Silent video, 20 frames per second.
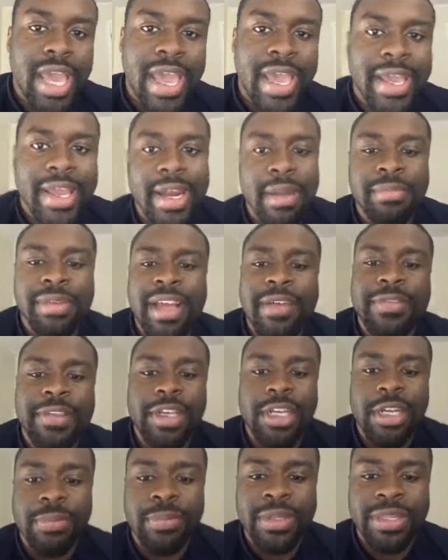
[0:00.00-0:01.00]
and I'm
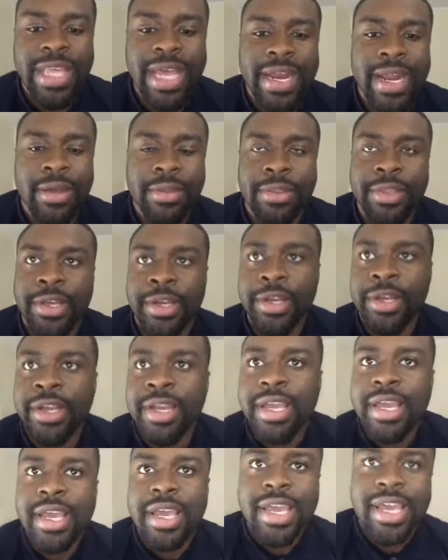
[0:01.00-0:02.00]
definitely gonna put that out there.
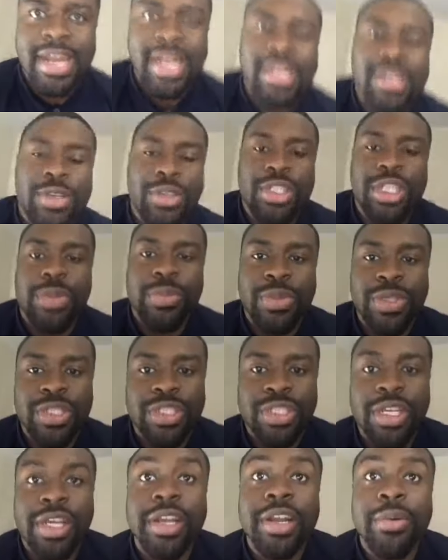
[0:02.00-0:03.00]
And I know
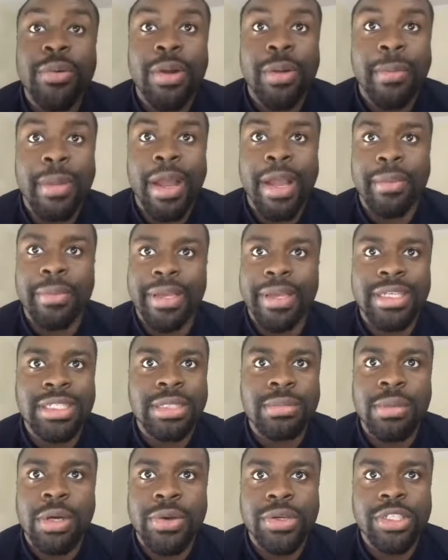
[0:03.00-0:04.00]
someone's gonna remind me
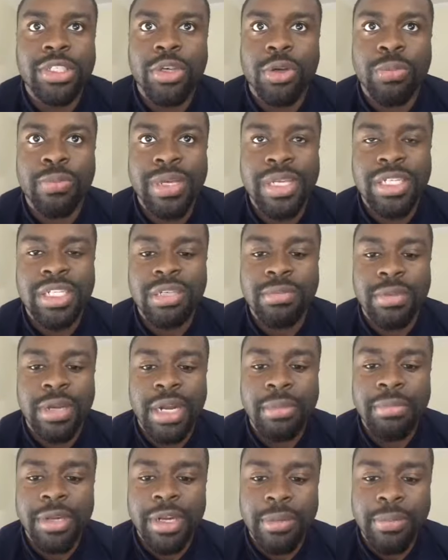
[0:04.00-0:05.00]
because I'm always so busy, but
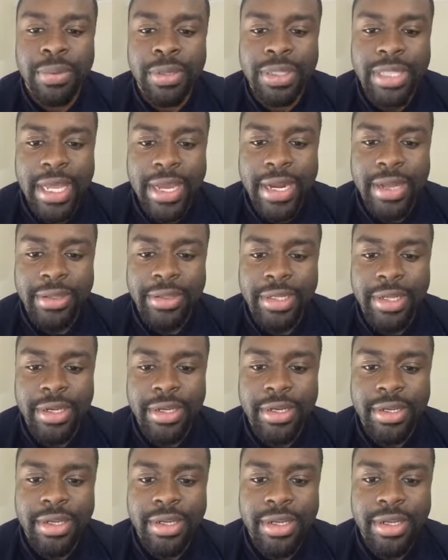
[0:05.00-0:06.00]
I'm gonna put that out
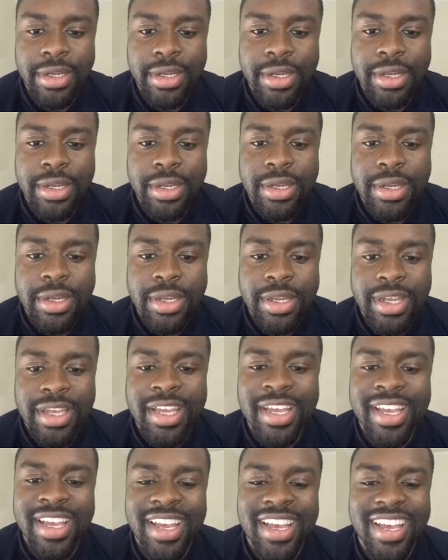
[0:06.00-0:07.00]

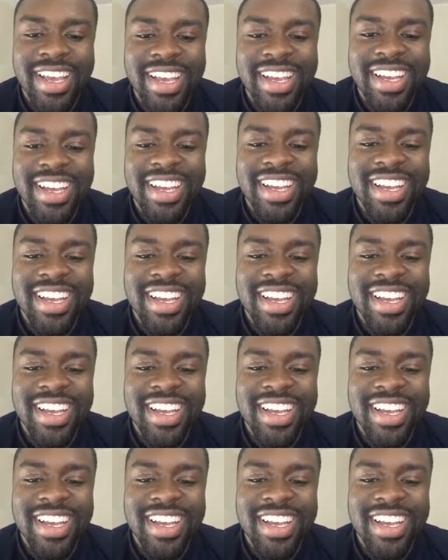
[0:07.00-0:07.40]
there.